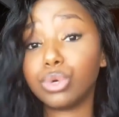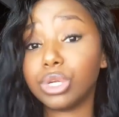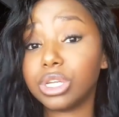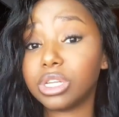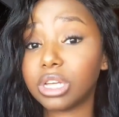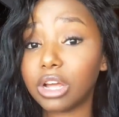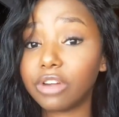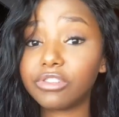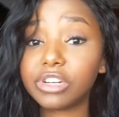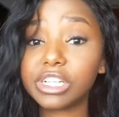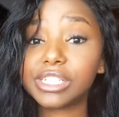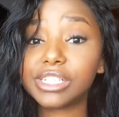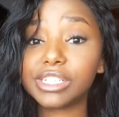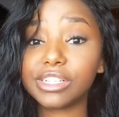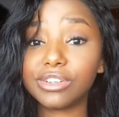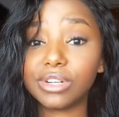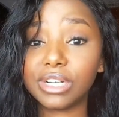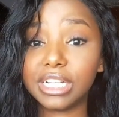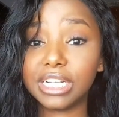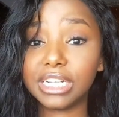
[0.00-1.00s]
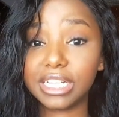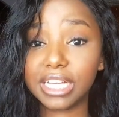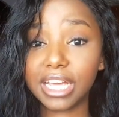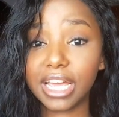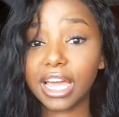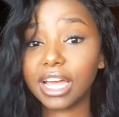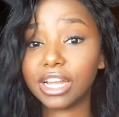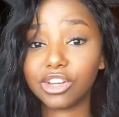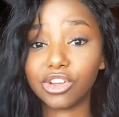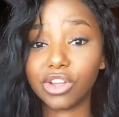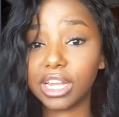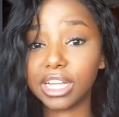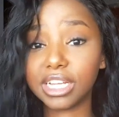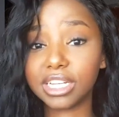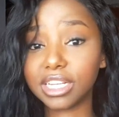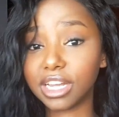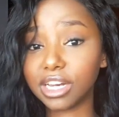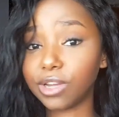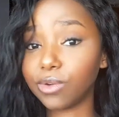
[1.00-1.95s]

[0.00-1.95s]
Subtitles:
do it every single day. Don't let